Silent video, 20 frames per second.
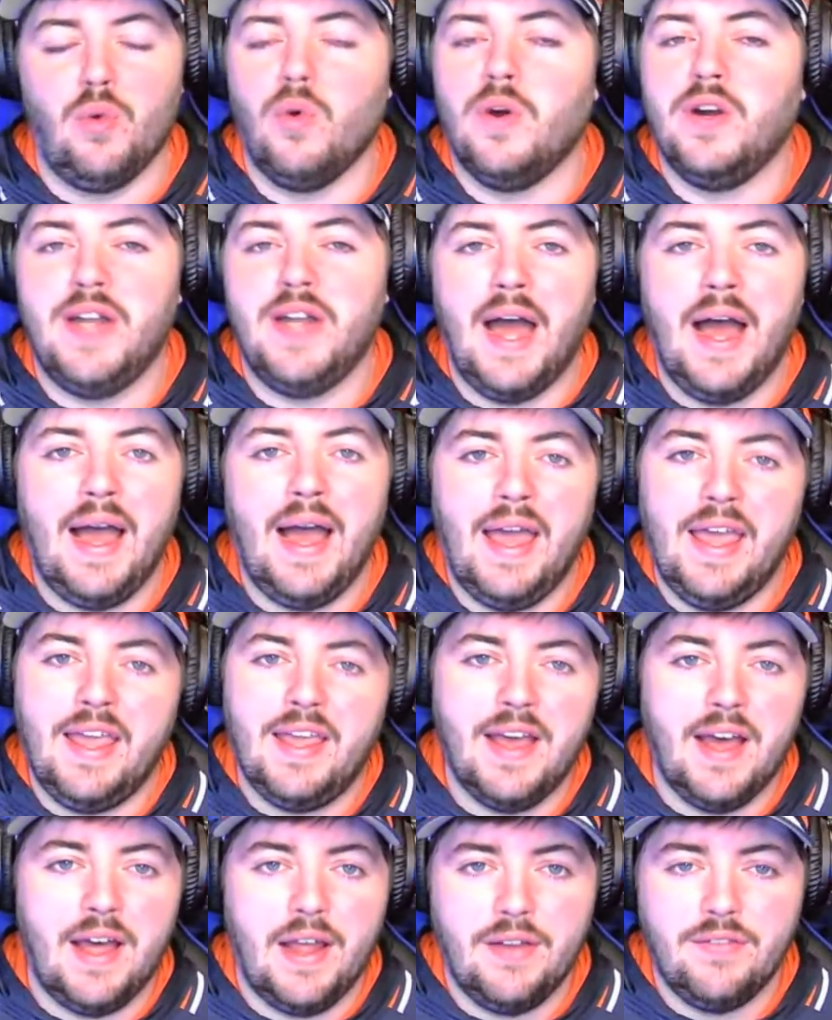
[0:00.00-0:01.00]
or die
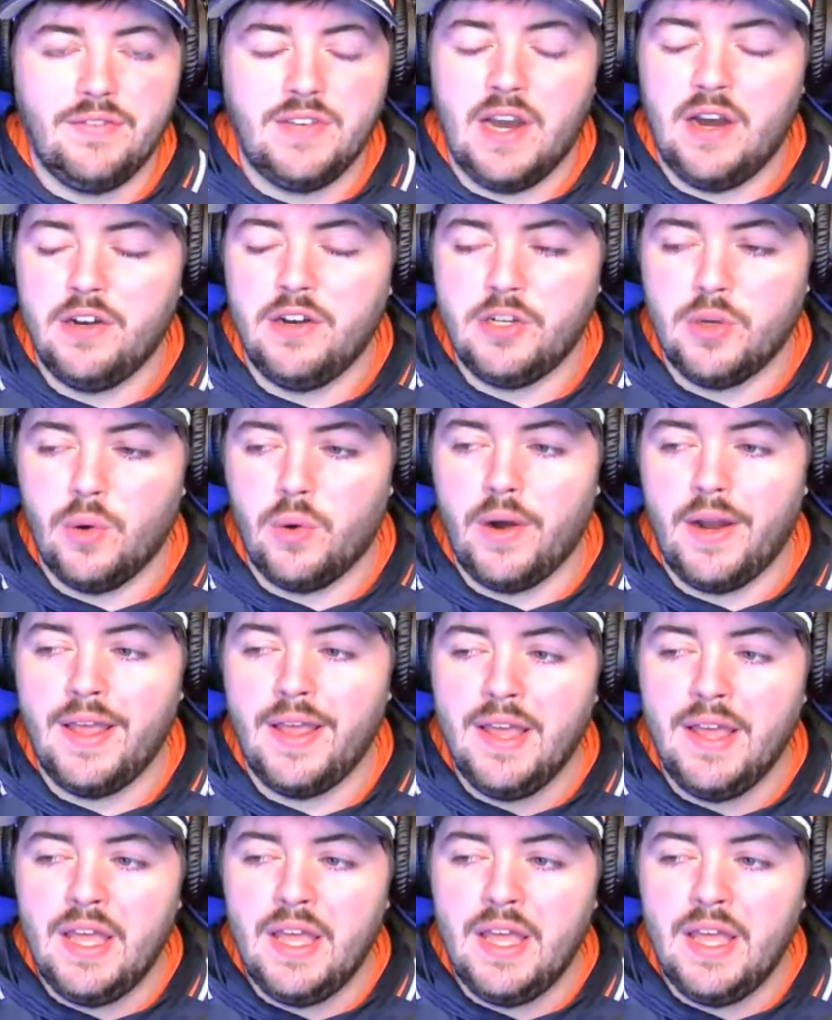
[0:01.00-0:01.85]
kind of territory.